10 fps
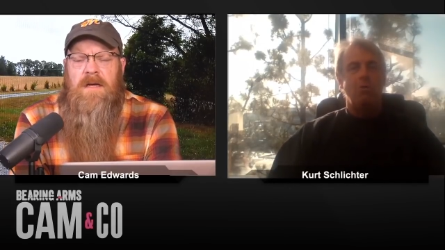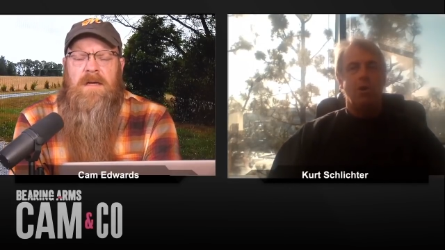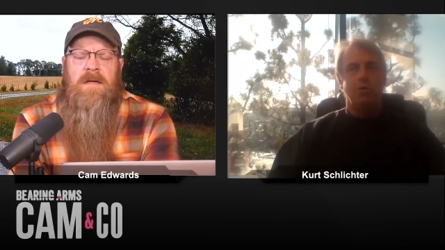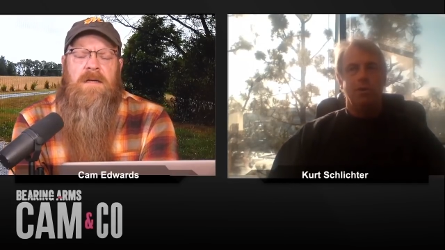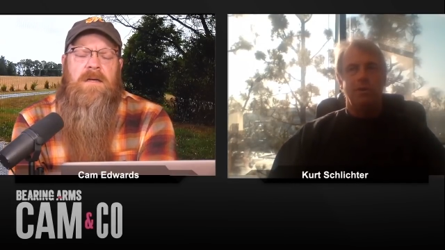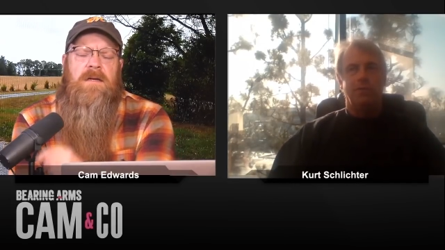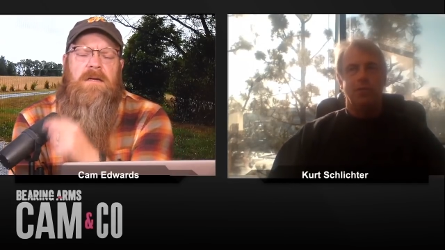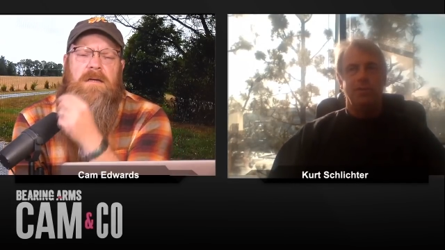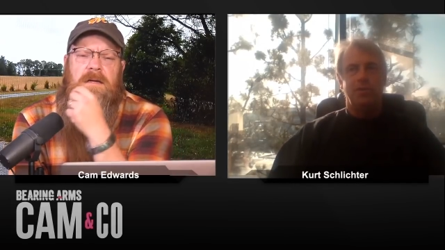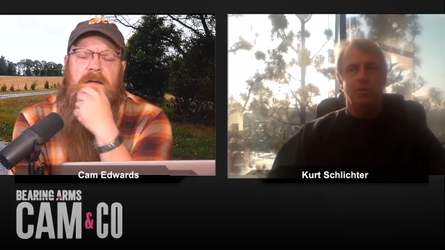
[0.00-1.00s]
Speaker 1: I, I want to
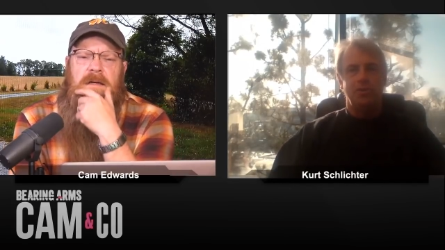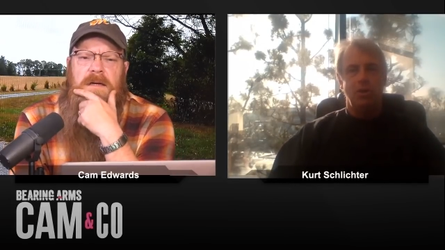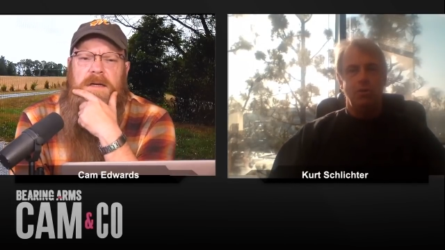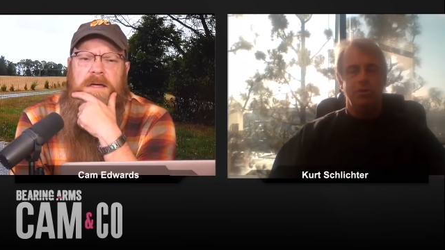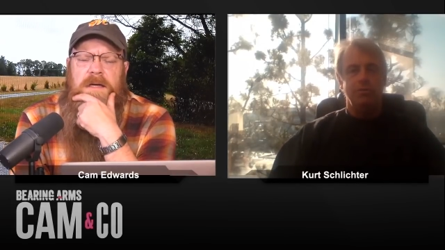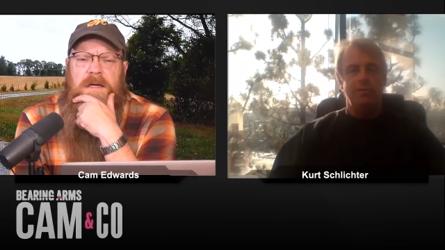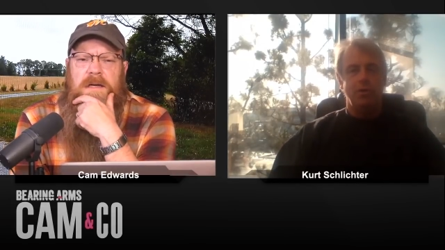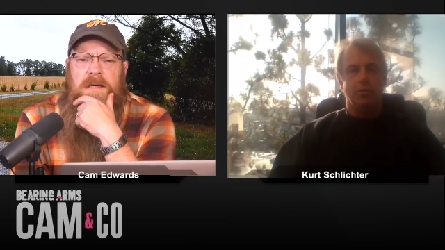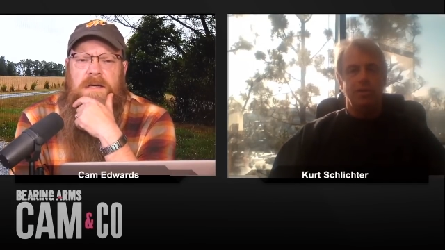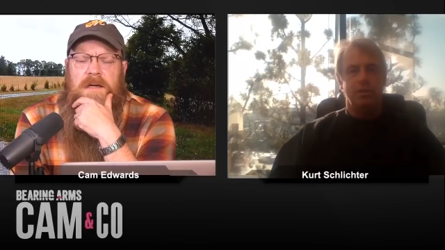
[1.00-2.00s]
reaffirm that there's no
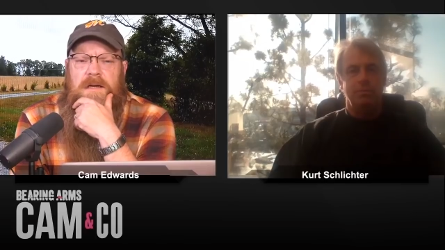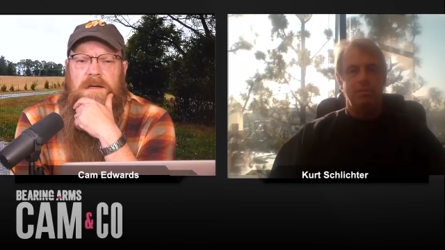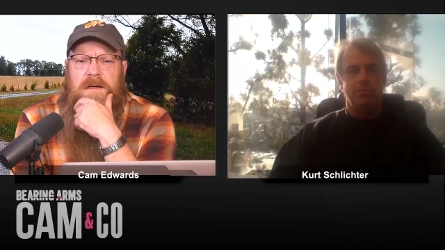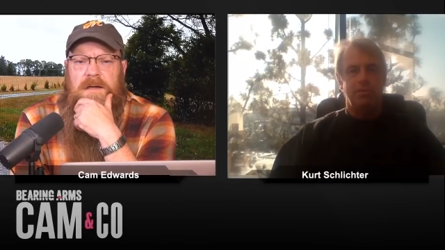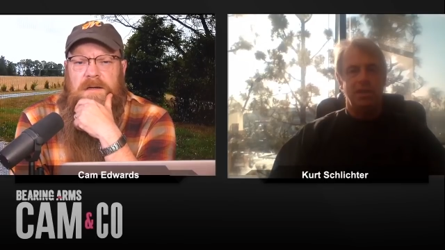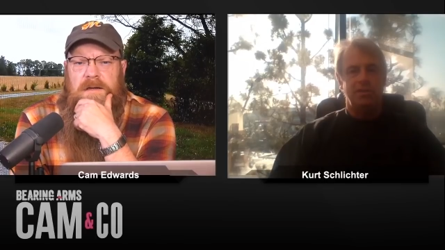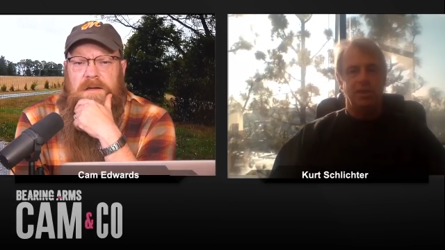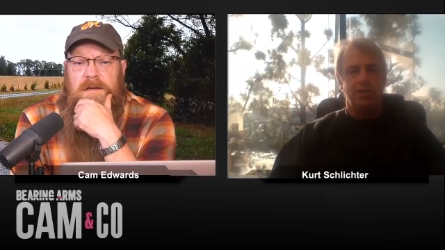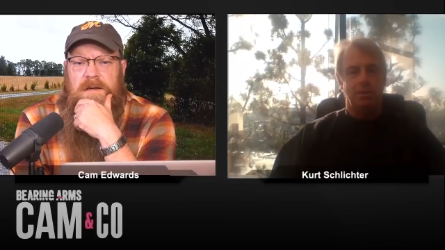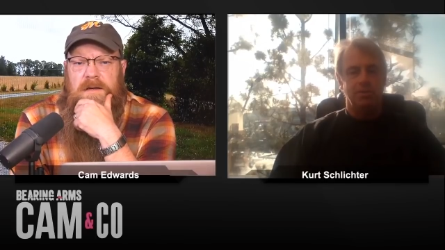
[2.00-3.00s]
you have no reason to be
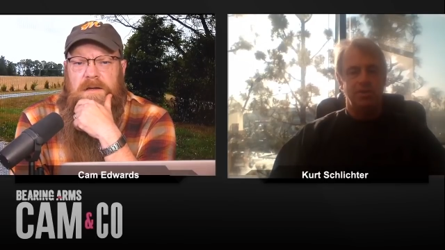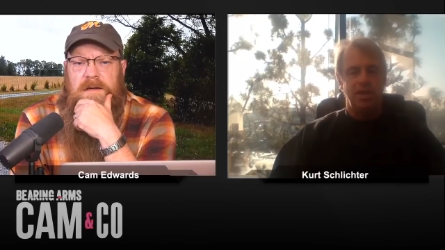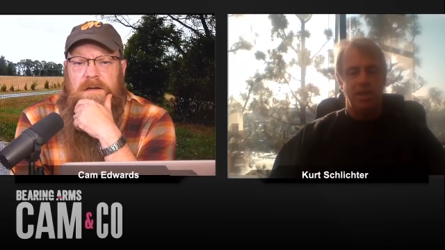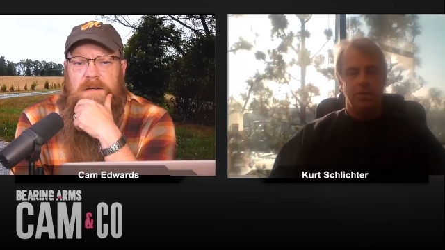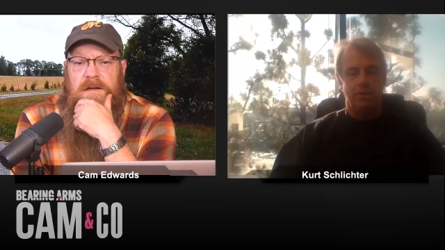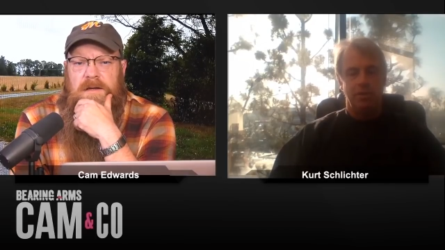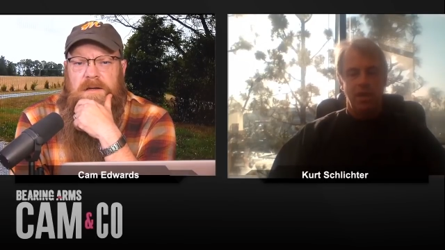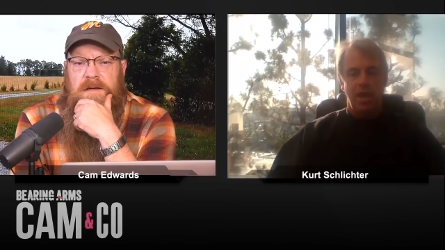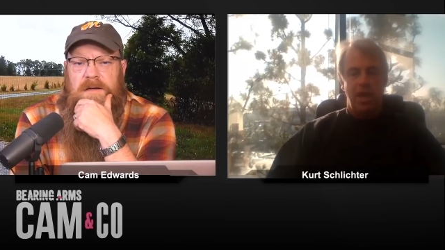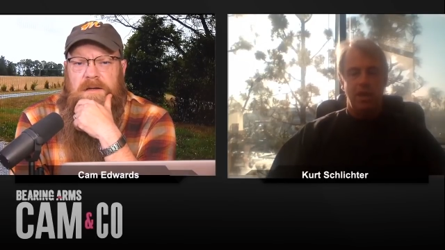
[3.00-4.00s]
protesting a double
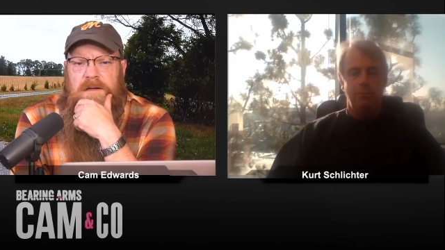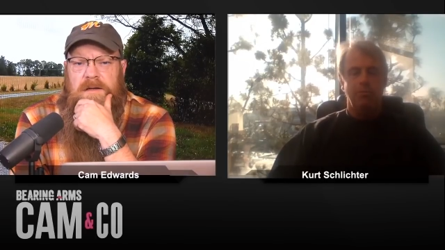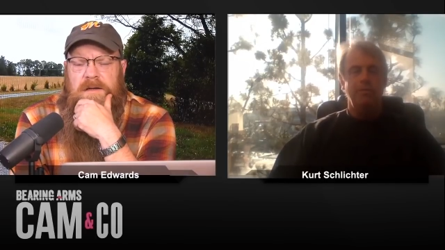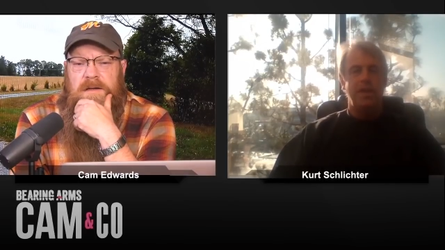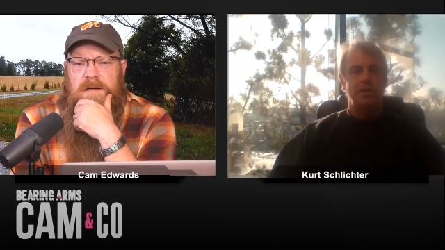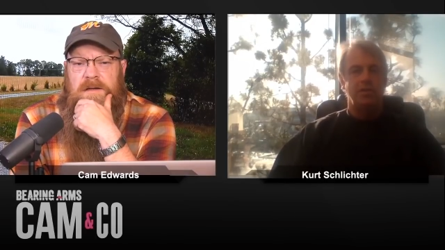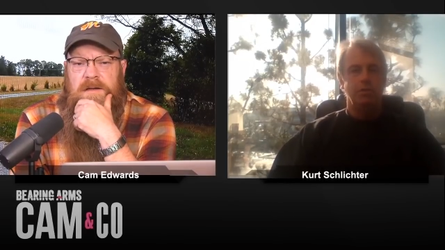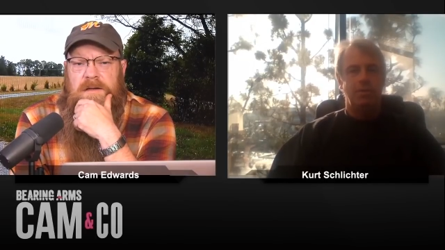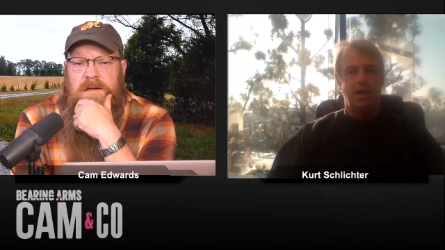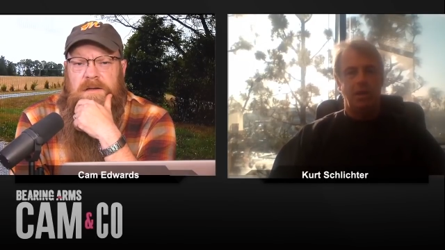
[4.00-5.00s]
standard, and I'll prove
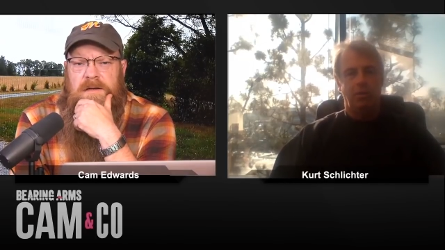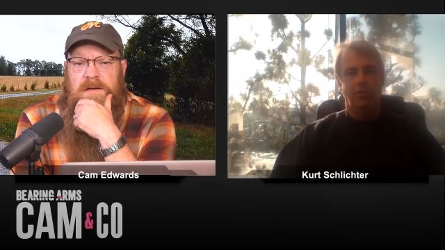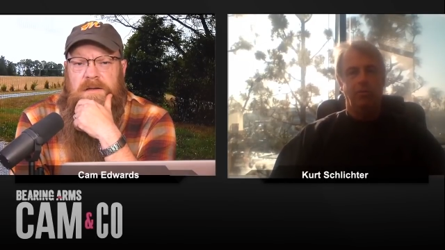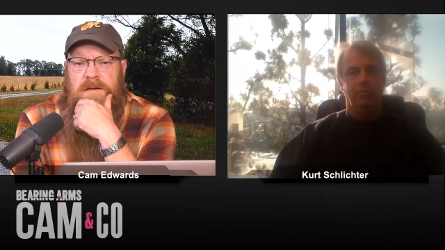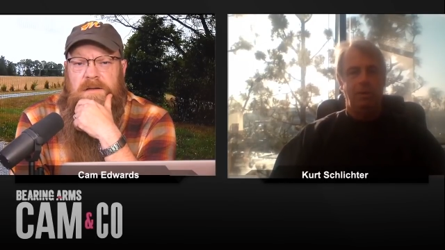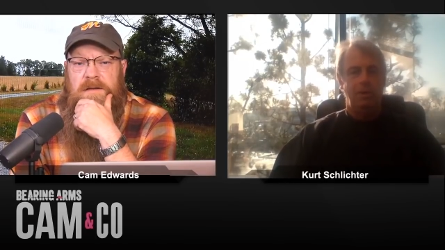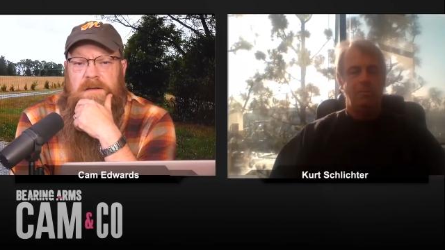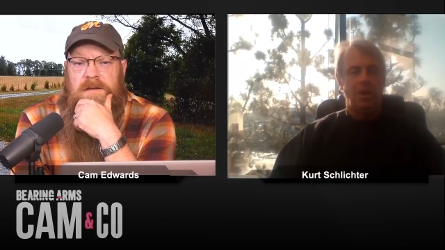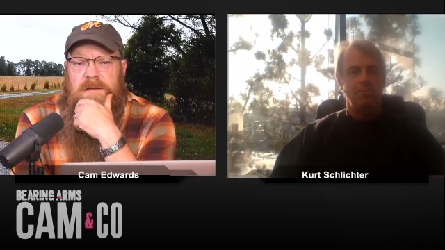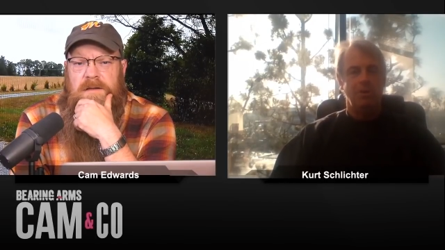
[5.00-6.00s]
that to you by
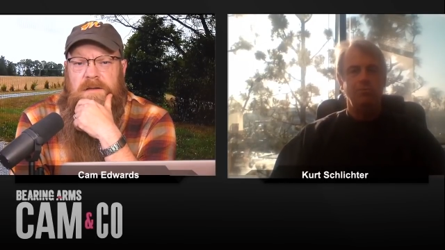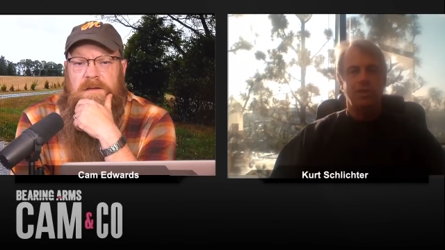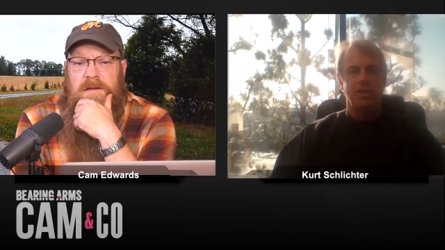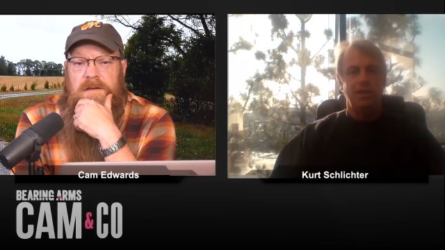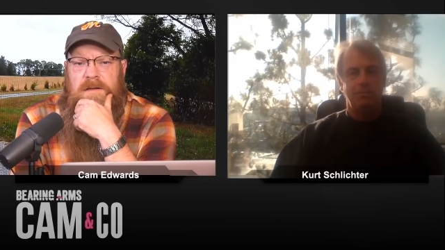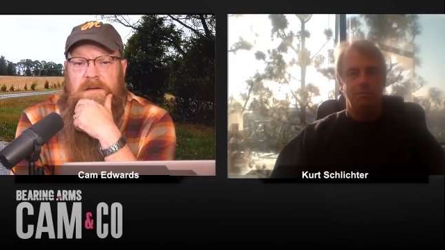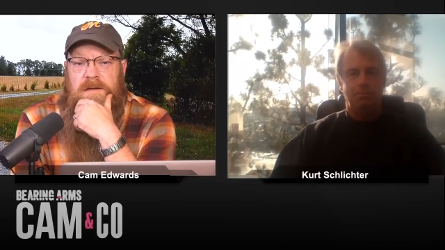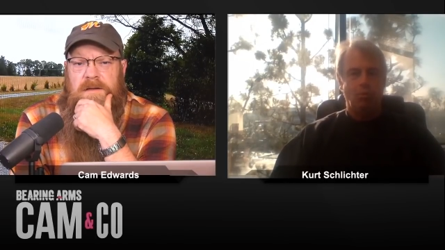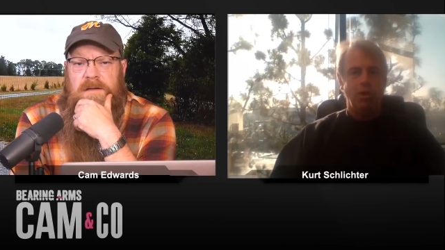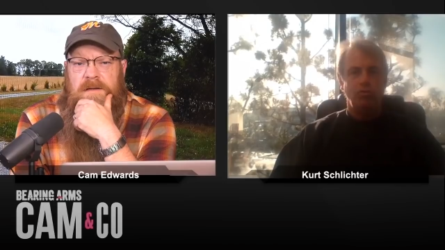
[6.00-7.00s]
our, uh, by imposing
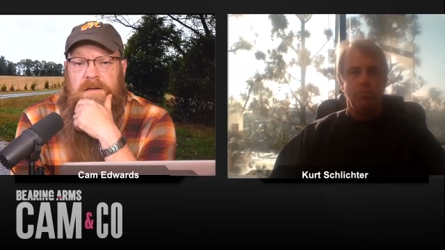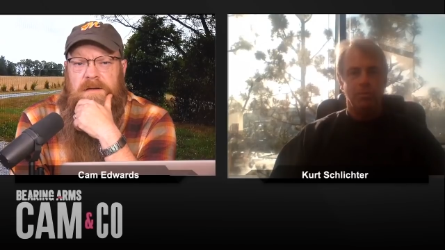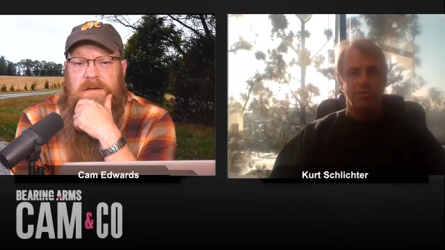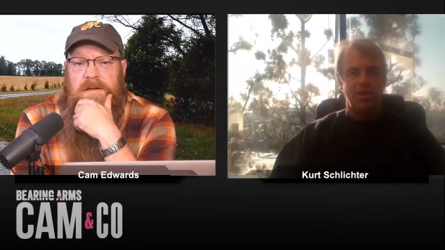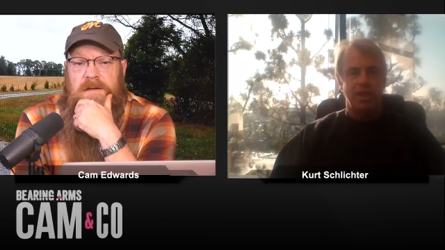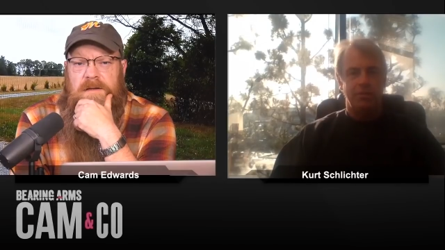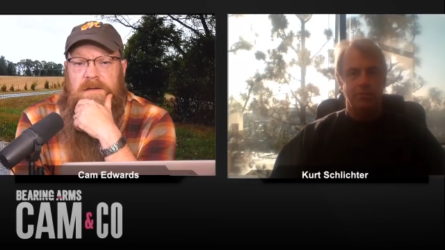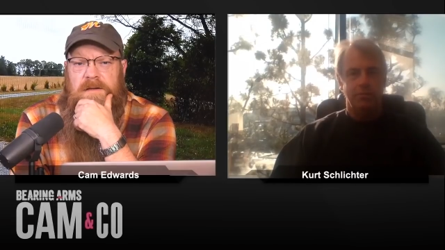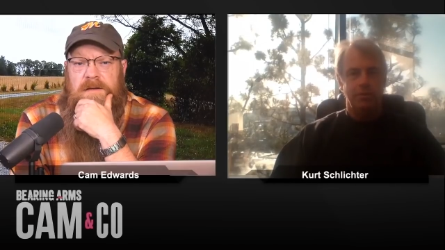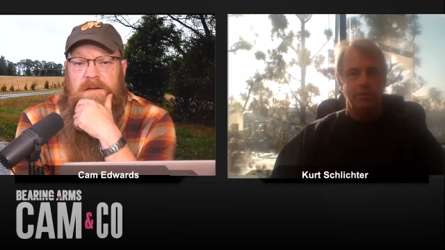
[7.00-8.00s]
a quadruple
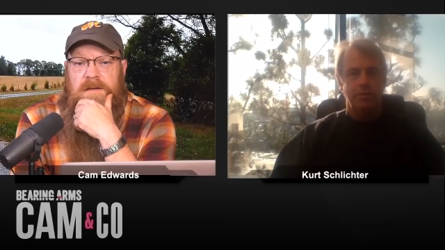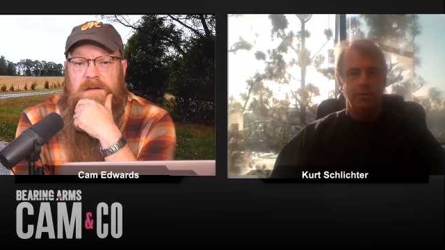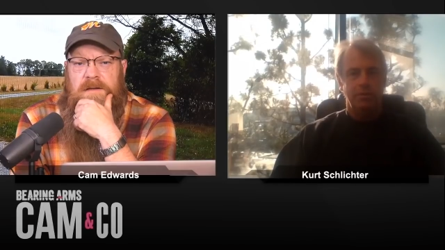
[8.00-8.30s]
standard.